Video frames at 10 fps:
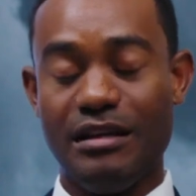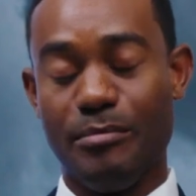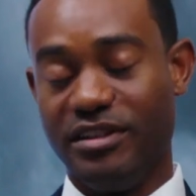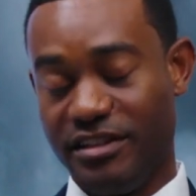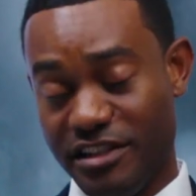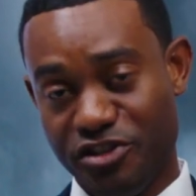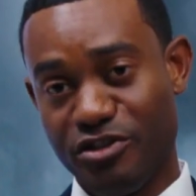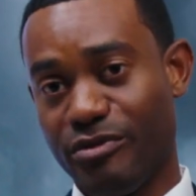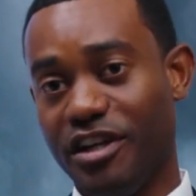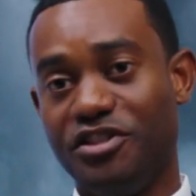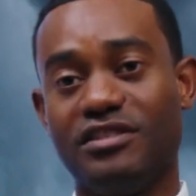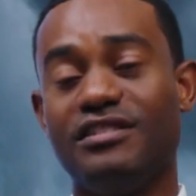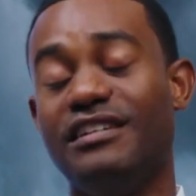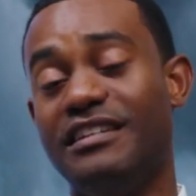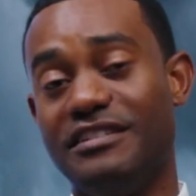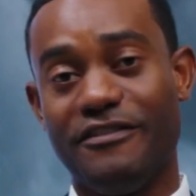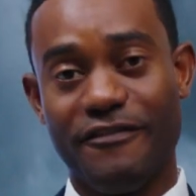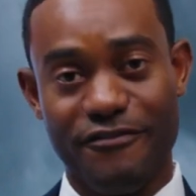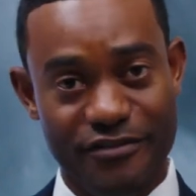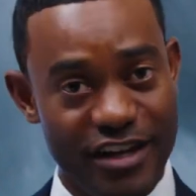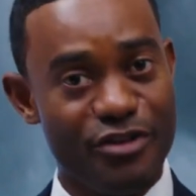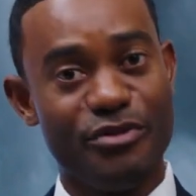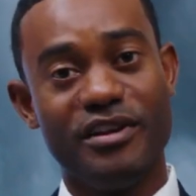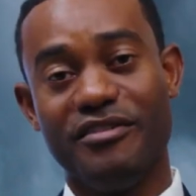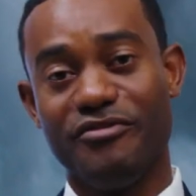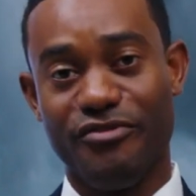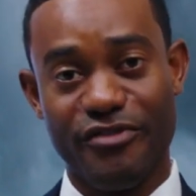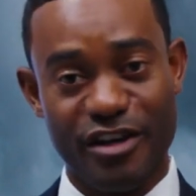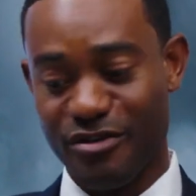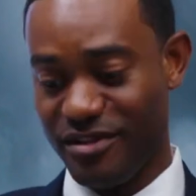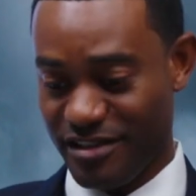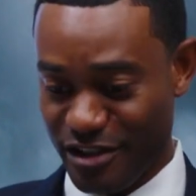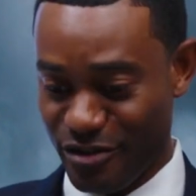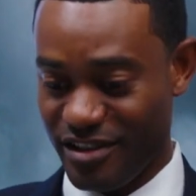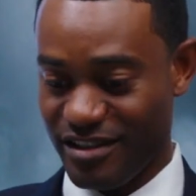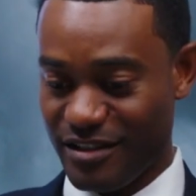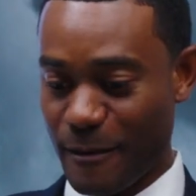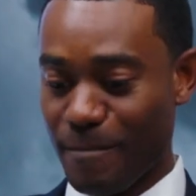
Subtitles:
But to this generation, it is very, very serious.